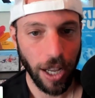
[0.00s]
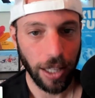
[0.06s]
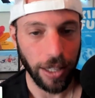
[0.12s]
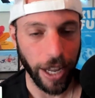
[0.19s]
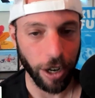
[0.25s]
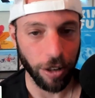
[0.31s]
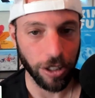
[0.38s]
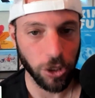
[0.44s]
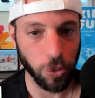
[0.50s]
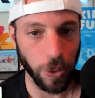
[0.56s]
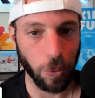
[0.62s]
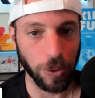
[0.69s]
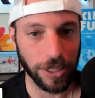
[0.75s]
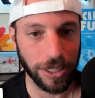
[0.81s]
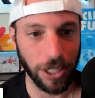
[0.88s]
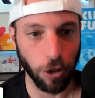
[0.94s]
later this week
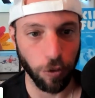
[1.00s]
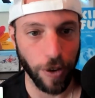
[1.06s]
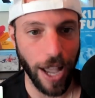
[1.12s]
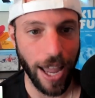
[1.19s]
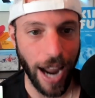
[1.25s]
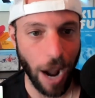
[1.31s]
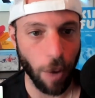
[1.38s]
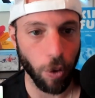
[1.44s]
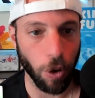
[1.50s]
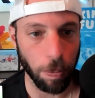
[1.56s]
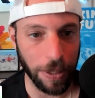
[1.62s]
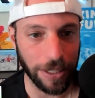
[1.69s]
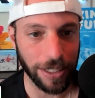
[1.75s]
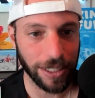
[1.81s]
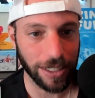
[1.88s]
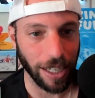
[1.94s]
with Silva, and I will be
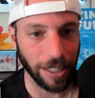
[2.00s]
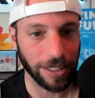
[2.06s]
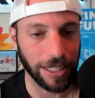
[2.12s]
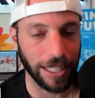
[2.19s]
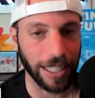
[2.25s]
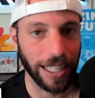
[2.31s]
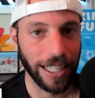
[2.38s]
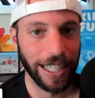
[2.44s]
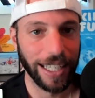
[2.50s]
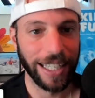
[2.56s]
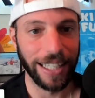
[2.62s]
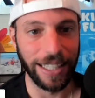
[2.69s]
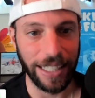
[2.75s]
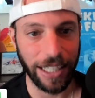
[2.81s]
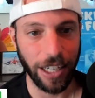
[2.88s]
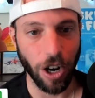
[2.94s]
discussing
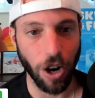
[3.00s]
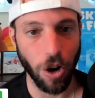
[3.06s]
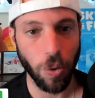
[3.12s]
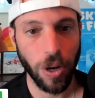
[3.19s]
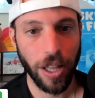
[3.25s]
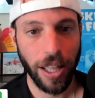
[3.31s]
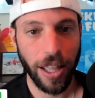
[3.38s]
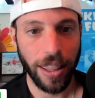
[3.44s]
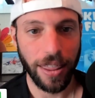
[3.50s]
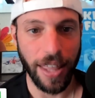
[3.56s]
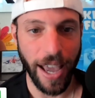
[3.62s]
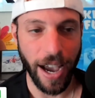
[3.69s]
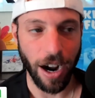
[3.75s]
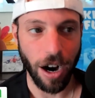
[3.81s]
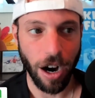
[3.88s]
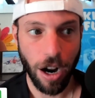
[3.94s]
Nico
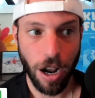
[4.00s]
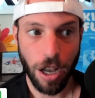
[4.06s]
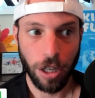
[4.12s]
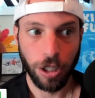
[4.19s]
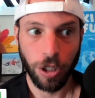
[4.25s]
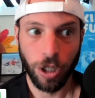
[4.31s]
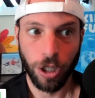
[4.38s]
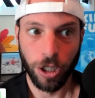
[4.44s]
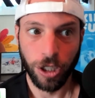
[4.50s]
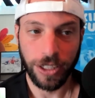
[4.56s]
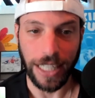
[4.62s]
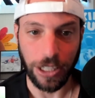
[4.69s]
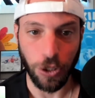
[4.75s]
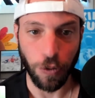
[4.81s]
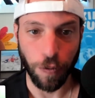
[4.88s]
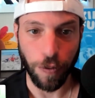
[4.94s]
there. Stay
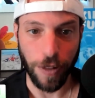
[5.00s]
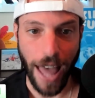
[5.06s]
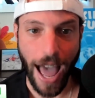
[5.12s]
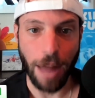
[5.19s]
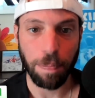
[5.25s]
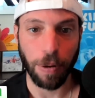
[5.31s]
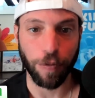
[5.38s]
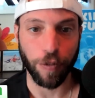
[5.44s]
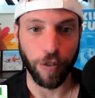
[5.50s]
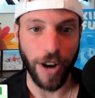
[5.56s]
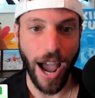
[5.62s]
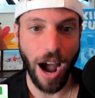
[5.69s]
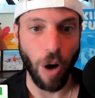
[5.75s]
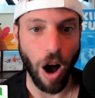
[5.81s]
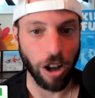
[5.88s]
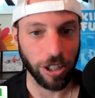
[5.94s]
tuned for that. But for
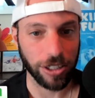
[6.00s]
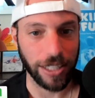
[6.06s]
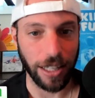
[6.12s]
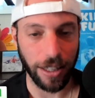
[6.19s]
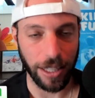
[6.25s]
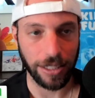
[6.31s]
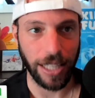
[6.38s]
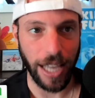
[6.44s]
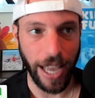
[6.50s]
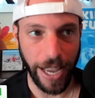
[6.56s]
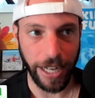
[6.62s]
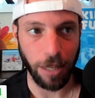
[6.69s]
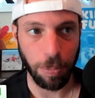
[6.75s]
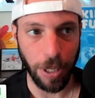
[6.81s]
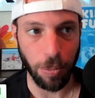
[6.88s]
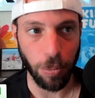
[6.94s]
now, I'll say that this
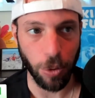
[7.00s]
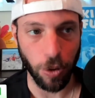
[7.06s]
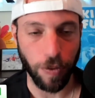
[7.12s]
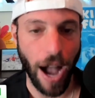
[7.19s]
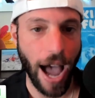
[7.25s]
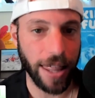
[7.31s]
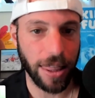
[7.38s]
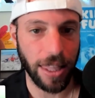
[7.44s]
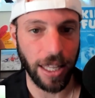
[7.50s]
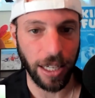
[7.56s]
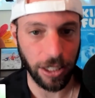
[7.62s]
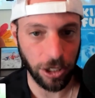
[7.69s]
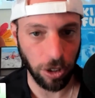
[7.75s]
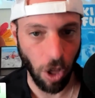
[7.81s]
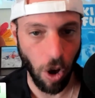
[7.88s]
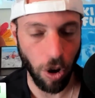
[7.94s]
ADP move I think
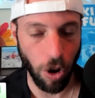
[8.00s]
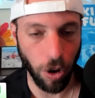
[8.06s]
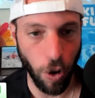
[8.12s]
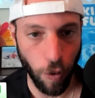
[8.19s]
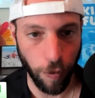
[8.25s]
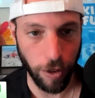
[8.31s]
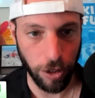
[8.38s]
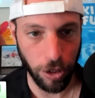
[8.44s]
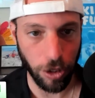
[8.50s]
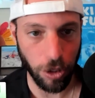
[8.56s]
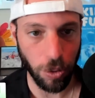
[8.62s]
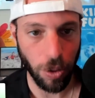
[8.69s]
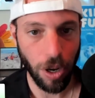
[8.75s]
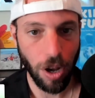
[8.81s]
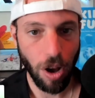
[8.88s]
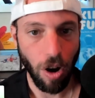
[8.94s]
is long overdue
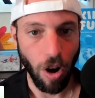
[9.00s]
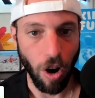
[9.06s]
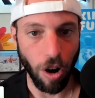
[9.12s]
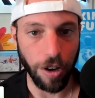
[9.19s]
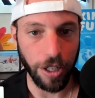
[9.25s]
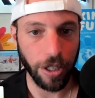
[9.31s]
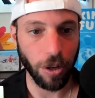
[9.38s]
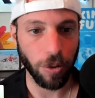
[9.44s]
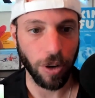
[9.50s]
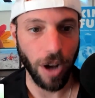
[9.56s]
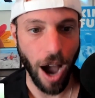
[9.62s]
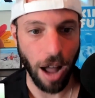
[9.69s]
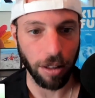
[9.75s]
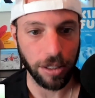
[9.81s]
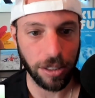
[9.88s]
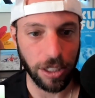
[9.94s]
on Nico
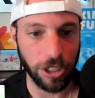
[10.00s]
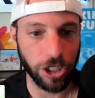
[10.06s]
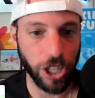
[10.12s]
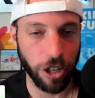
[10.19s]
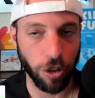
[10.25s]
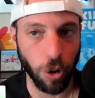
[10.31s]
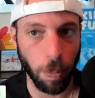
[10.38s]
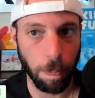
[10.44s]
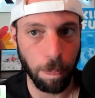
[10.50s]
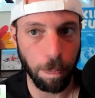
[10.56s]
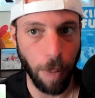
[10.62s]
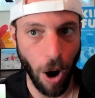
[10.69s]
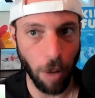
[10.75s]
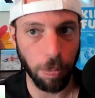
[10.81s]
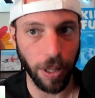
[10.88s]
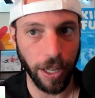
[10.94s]
Collins. The general
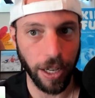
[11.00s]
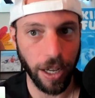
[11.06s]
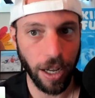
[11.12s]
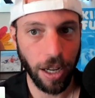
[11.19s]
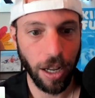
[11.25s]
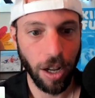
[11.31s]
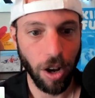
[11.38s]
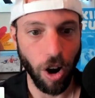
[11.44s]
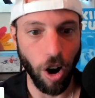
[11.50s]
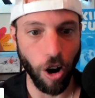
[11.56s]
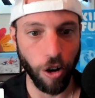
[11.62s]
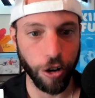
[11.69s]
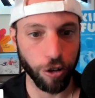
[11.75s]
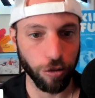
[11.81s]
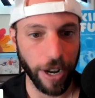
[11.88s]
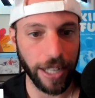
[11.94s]
public
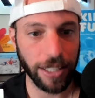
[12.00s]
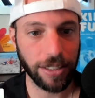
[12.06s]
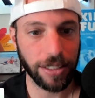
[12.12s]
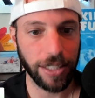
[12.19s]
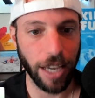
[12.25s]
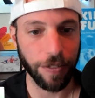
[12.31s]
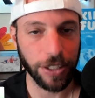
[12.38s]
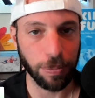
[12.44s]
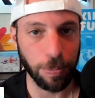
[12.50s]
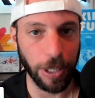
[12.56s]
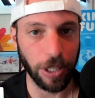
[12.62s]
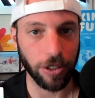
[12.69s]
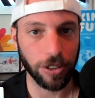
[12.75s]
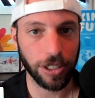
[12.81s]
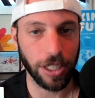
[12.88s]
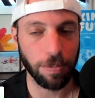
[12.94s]
underrates Davis
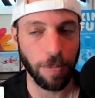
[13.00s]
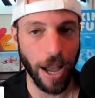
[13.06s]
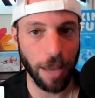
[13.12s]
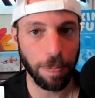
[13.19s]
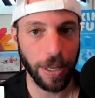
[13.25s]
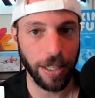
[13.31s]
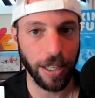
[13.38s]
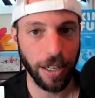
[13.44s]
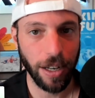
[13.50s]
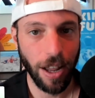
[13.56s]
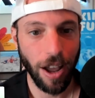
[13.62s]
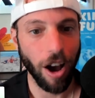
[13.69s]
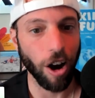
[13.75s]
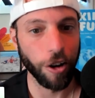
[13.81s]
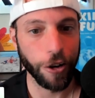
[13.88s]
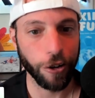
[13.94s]
Mills, in my opinion,
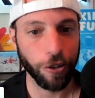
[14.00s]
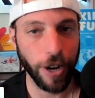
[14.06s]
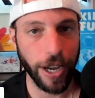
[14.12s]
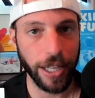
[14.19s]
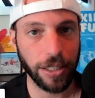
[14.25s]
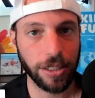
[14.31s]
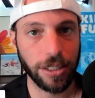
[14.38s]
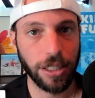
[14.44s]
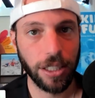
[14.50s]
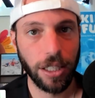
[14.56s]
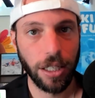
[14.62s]
underrates